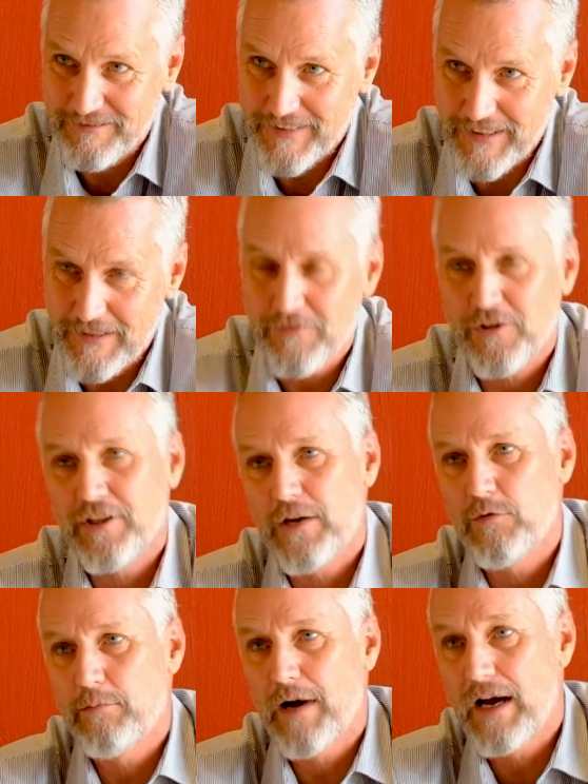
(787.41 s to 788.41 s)
Okay, so they
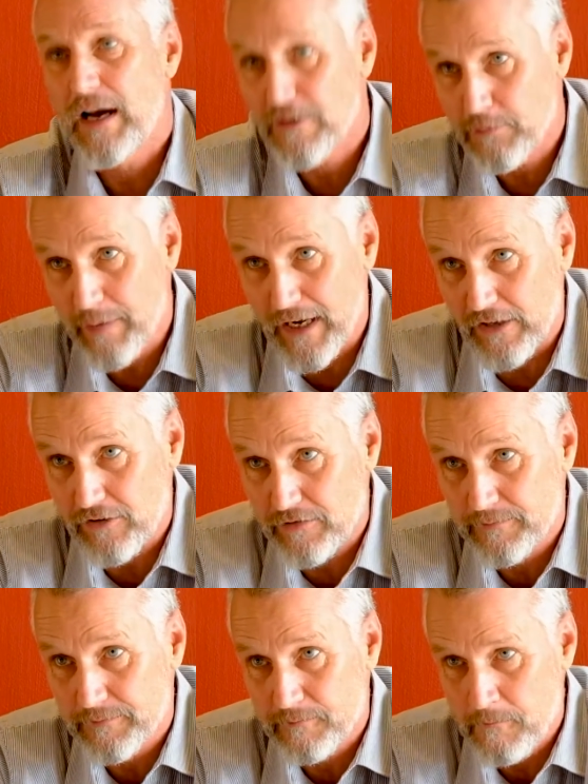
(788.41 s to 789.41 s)
would buy 100 bags.
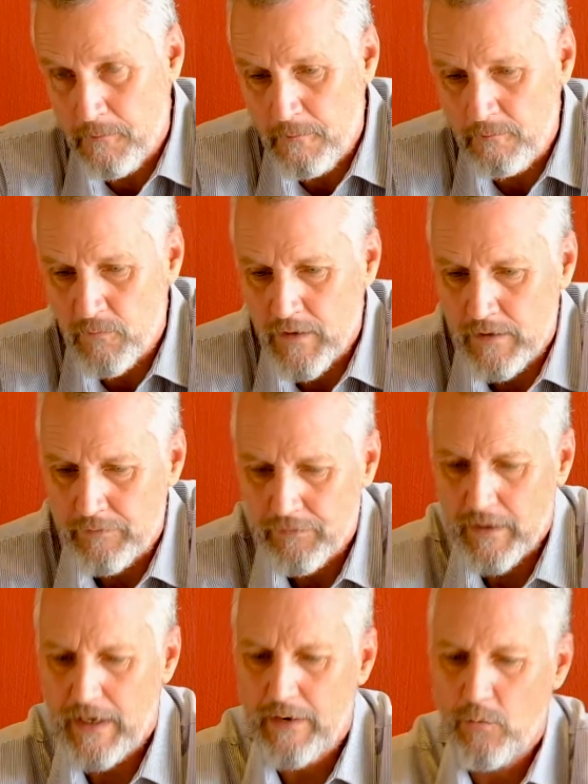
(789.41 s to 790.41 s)

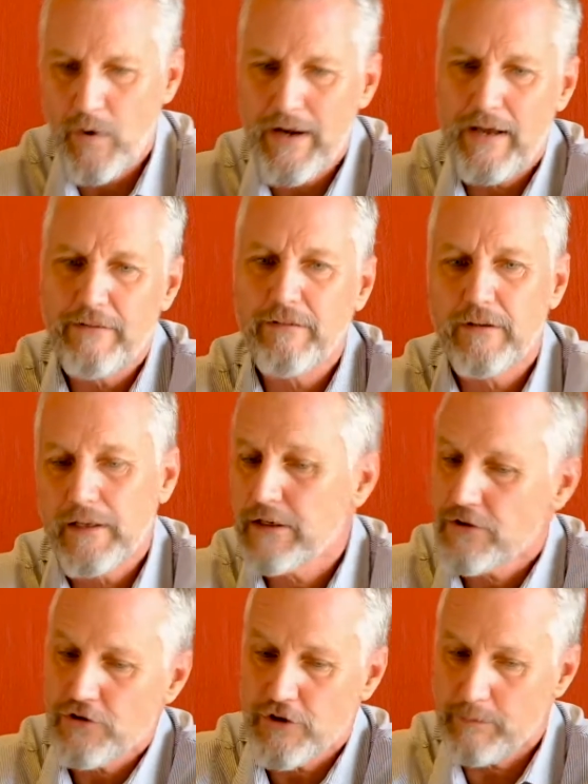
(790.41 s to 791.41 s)
And whenever
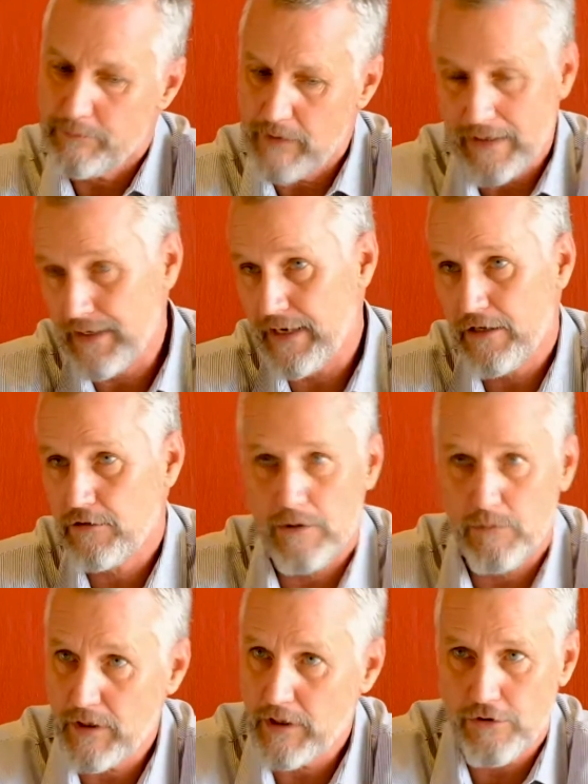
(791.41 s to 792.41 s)
there's a ship that lands,
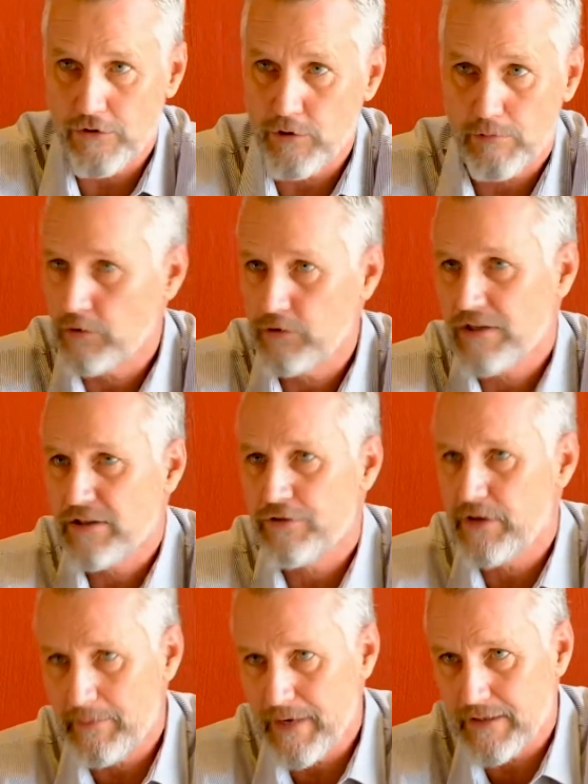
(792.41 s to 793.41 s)
and whether it's Durban or it doesn't
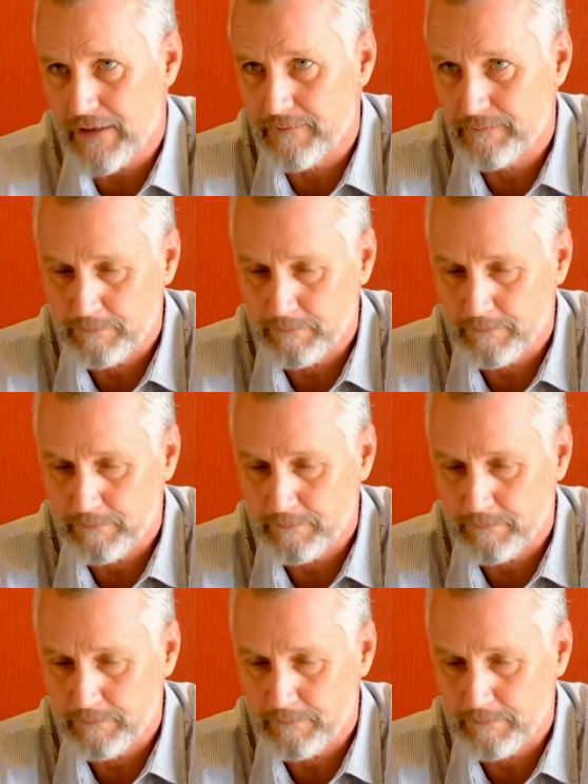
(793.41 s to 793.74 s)
really matter,